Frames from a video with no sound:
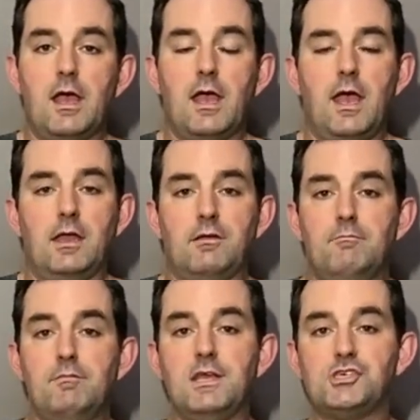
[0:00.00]
and
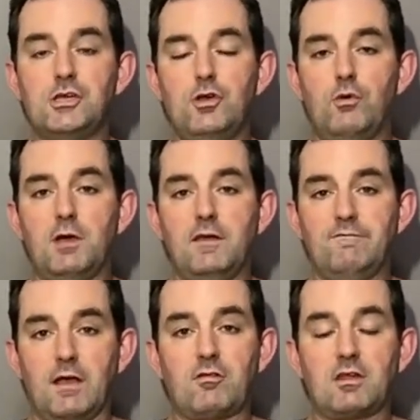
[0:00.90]
Meesh and Noma
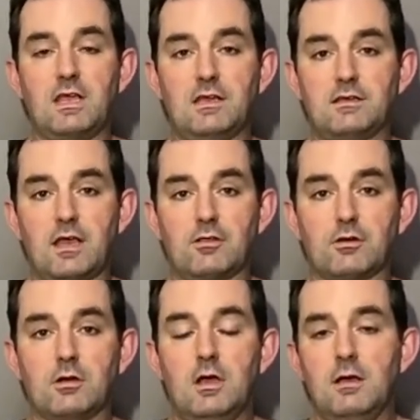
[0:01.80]
investigate
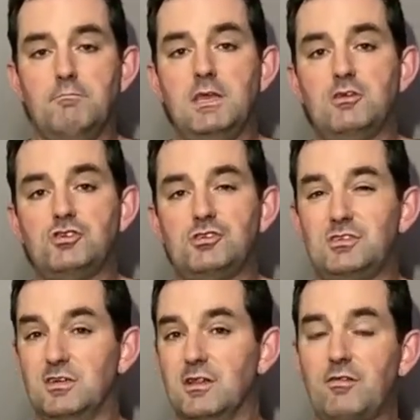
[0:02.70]
together. Meesh
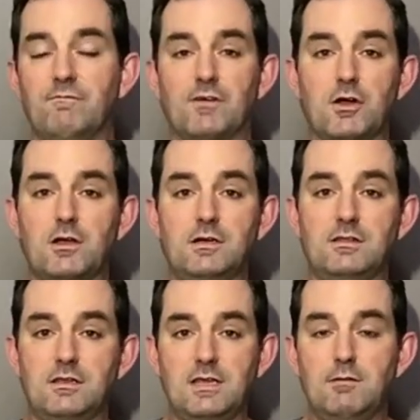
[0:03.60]
still isn't very good at
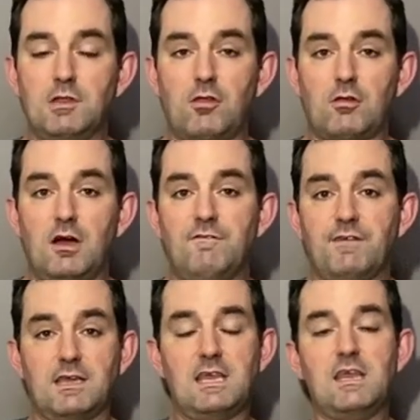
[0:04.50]
the demon stuff,
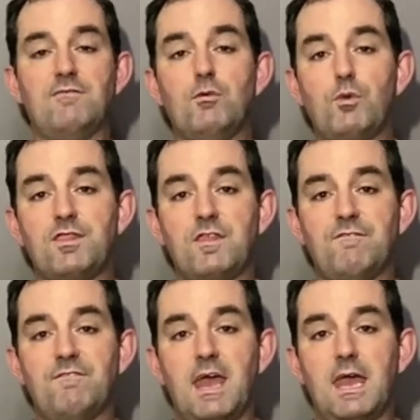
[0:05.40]
and even with the
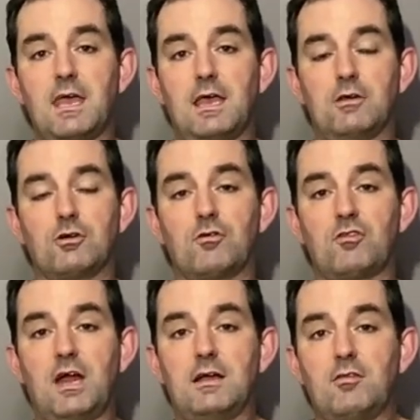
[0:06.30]
Fang and her
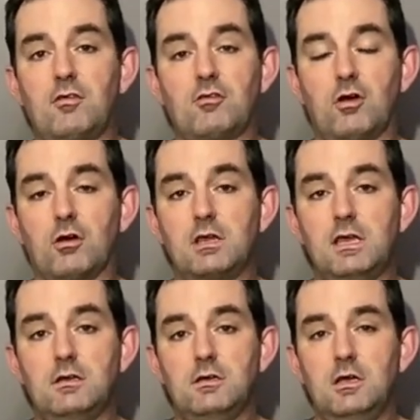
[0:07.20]
status as
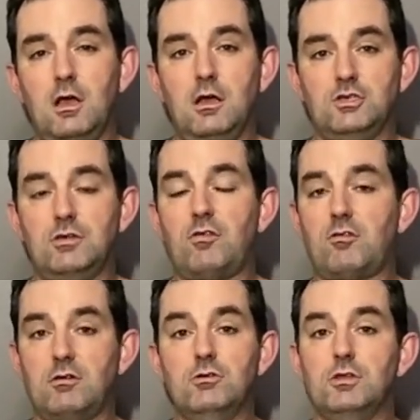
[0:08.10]
guardian, she's
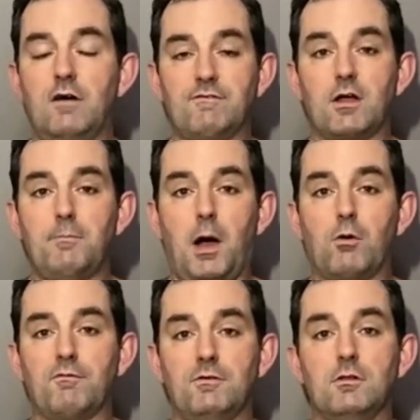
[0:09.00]
still not very
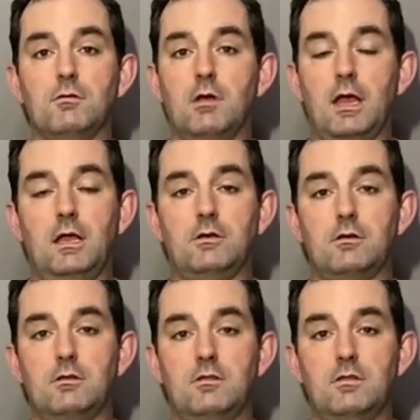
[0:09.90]
powerful. And
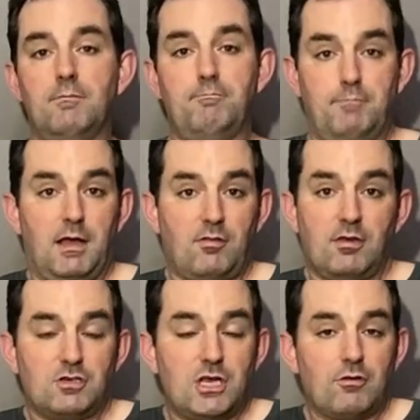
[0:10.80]
the best
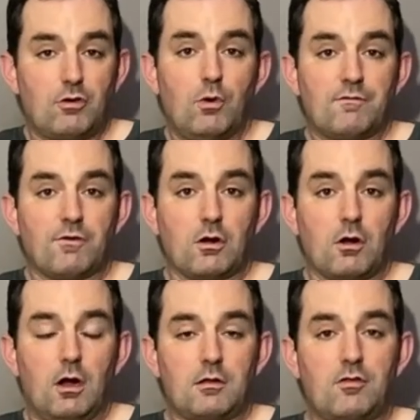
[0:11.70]
thing she has going for her,
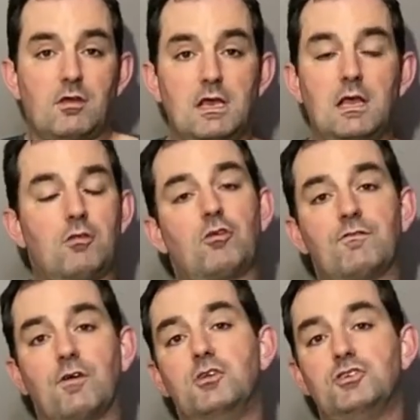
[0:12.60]
honestly, is her
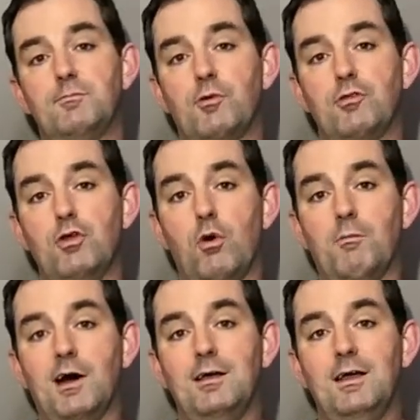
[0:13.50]
friendship with
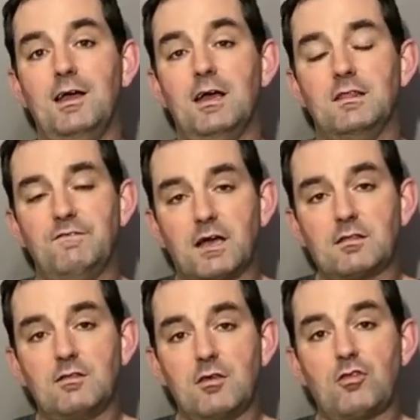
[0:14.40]
Noma and the fact
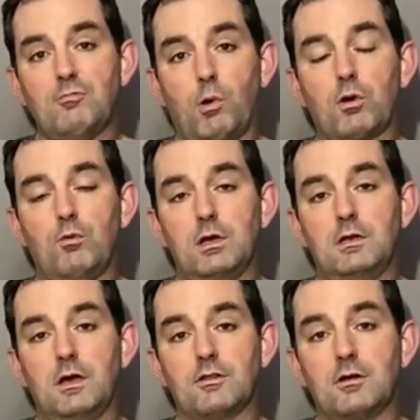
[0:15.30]
that they support one
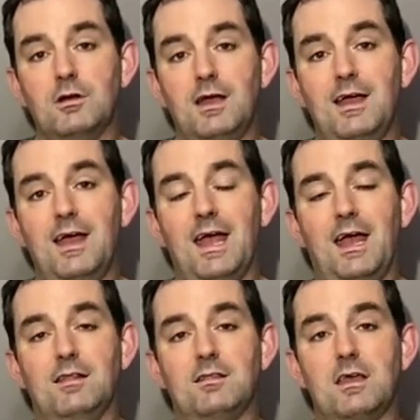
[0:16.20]
another
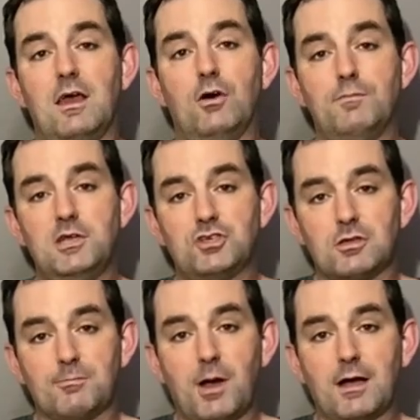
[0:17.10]
and they help each other
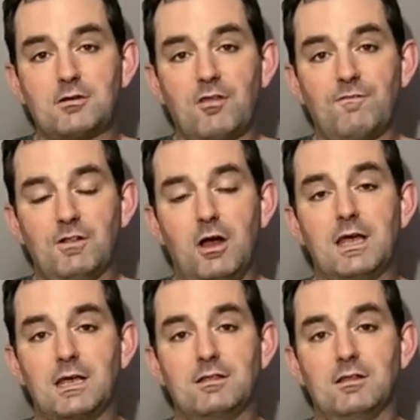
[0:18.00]
practice
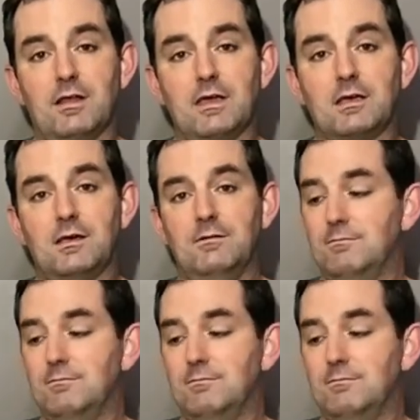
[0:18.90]
flying and the like.